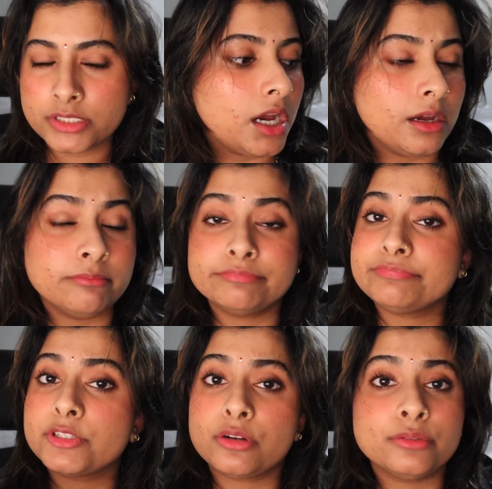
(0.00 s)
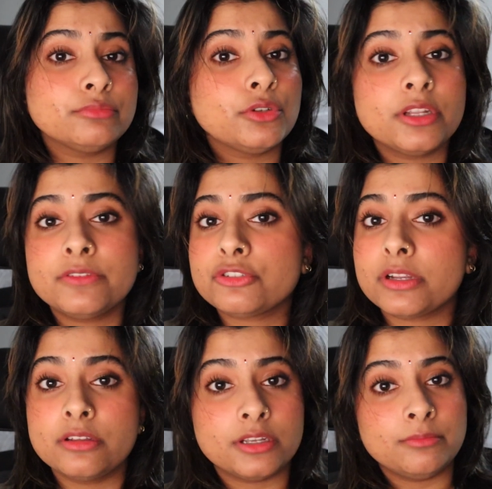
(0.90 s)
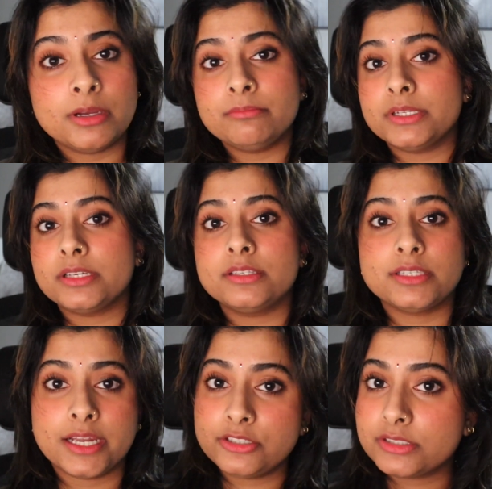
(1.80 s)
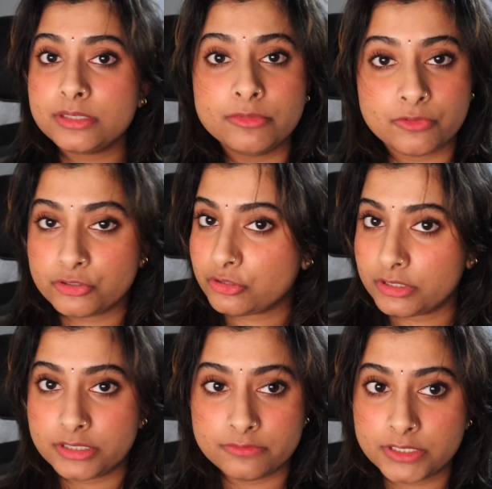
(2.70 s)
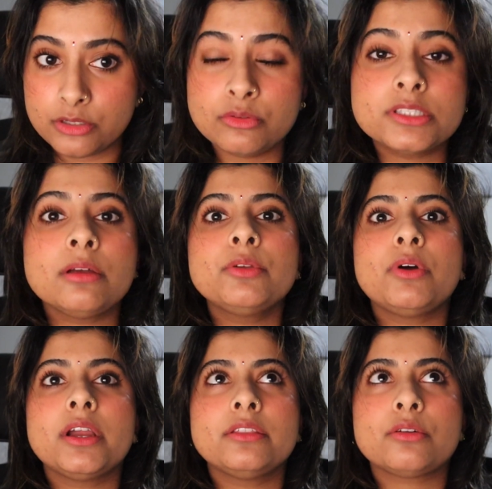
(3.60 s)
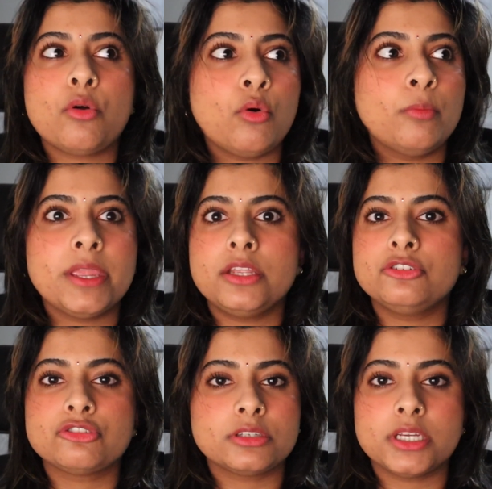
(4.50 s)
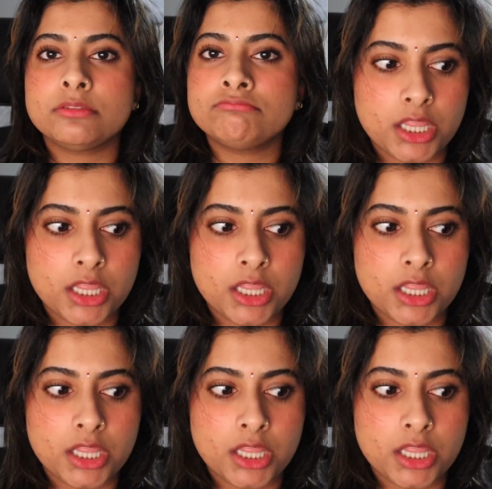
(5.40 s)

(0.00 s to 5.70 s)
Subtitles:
Girl, don't even try looking them up because I just did before starting this video. Tell me why their whole page is shut down.